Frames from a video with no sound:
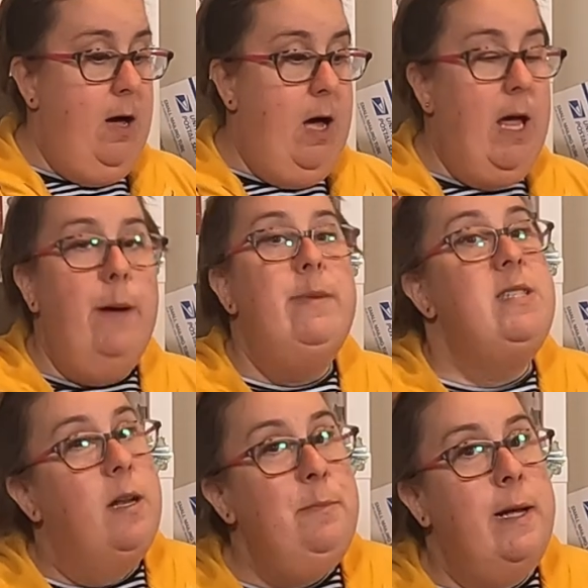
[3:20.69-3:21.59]

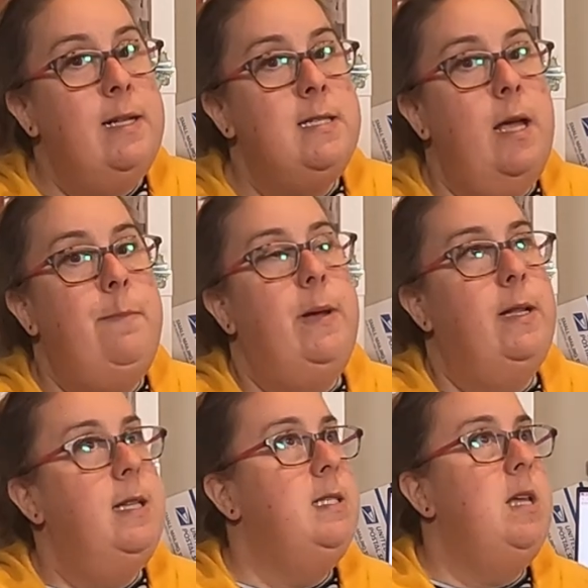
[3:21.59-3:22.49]
Amazon bins. I
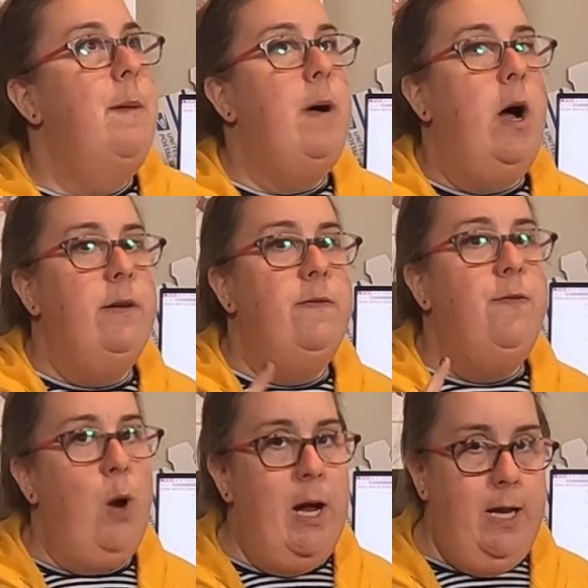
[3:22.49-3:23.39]
picked this up on
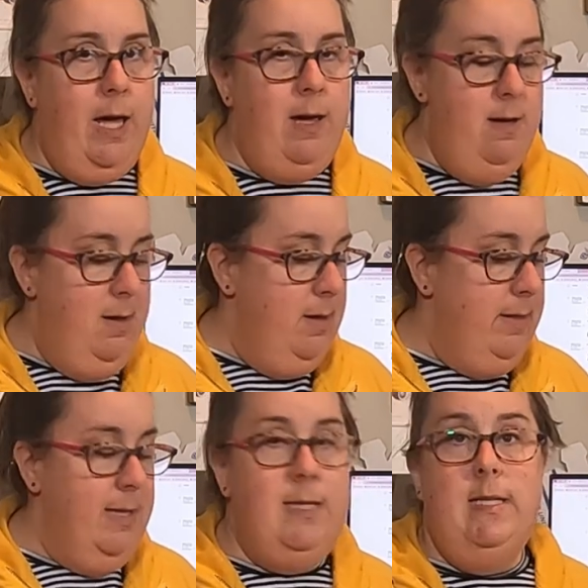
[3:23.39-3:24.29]
Friday.
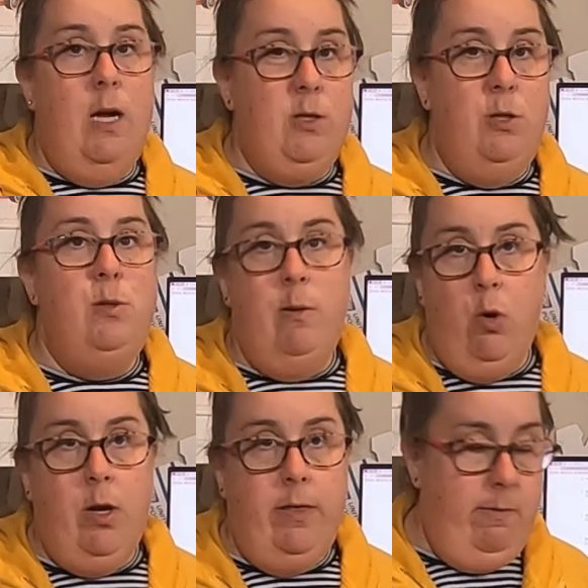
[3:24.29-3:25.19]
This is now Tuesday
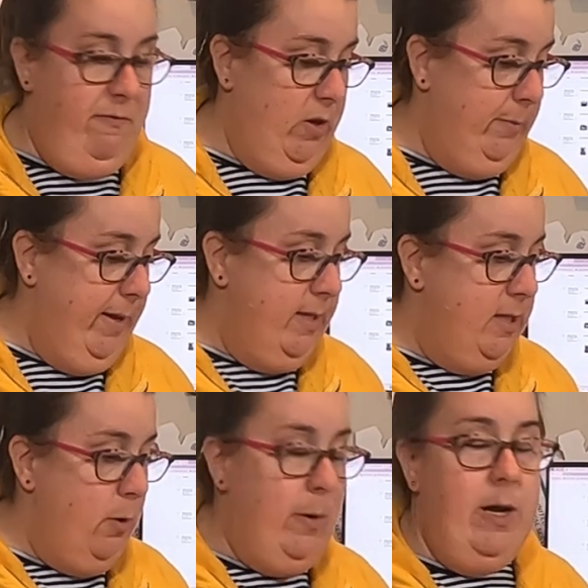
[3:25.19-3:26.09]
morning that I'm filming.
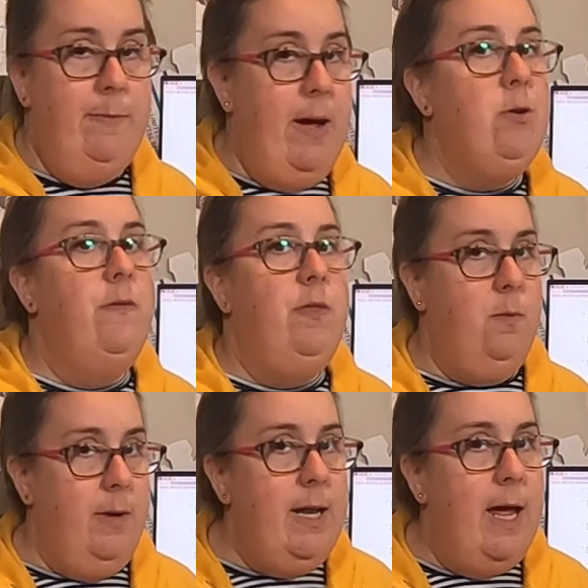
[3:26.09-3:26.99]
So in a matter of
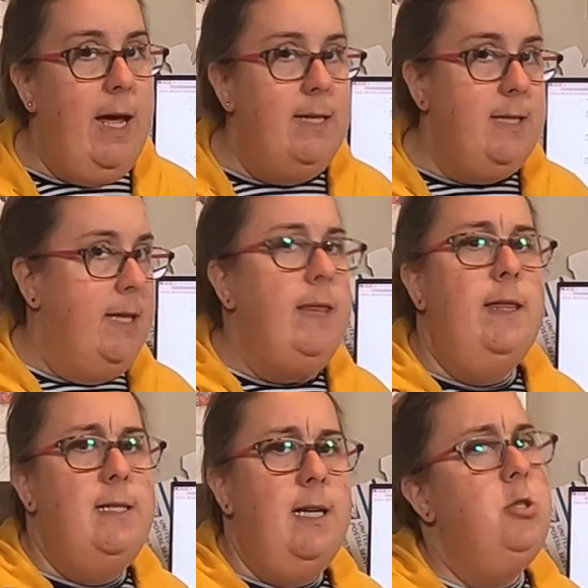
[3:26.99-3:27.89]
3 days, I think
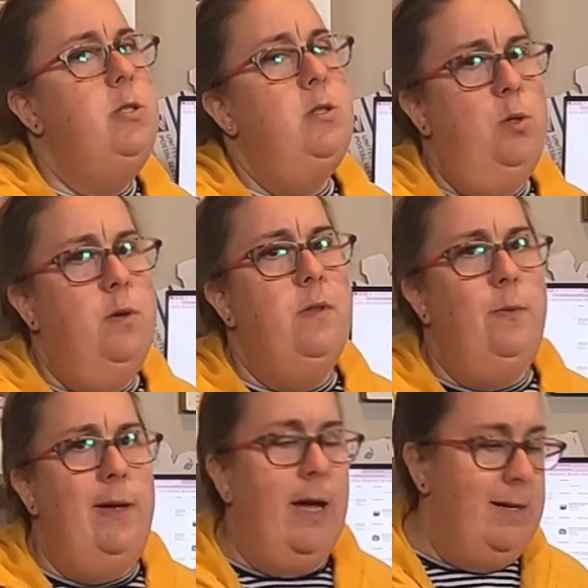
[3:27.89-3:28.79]
this actually sold over the
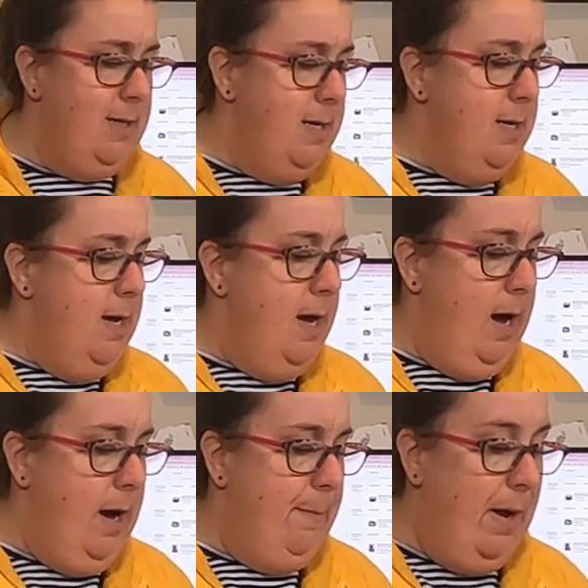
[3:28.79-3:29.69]
weekend.
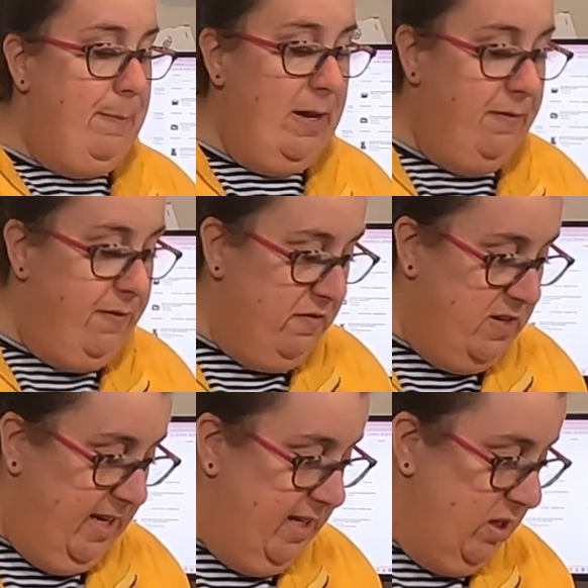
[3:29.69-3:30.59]
I paid
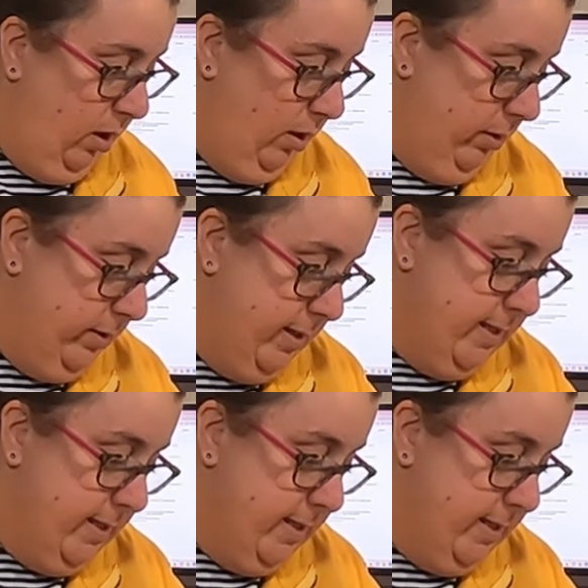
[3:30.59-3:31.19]
$15.